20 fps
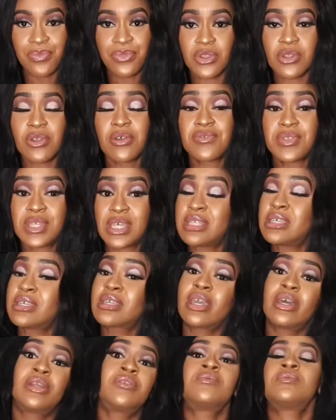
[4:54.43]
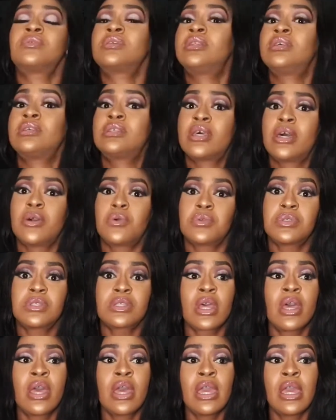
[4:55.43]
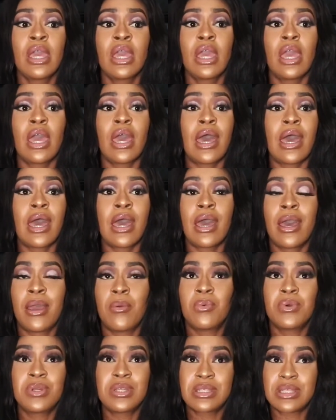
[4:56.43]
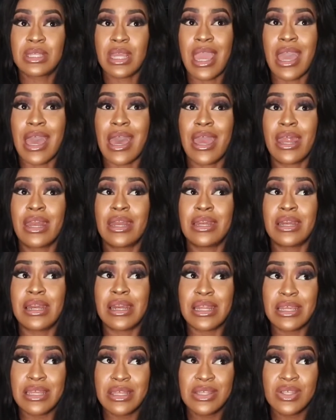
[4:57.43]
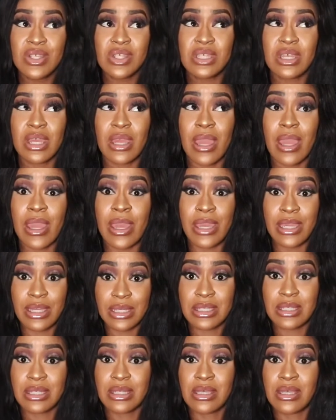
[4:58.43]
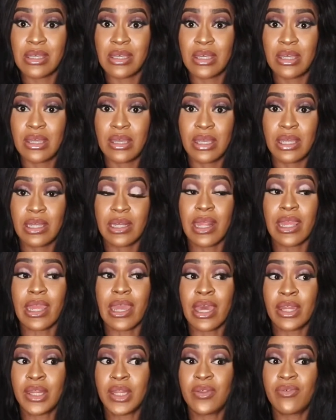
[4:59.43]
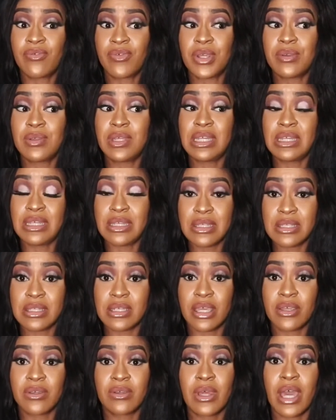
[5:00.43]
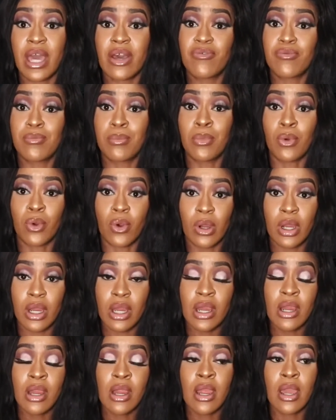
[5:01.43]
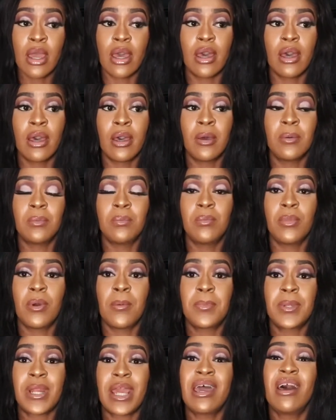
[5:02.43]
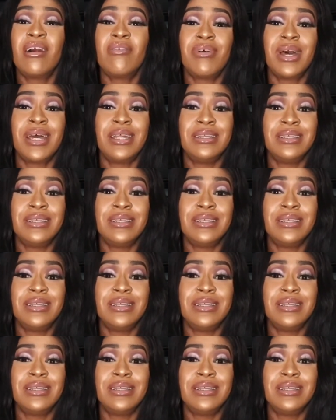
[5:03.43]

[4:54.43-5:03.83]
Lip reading: of scented candles in this house. I want to say at least 8. like at the very least I could have more, but I have at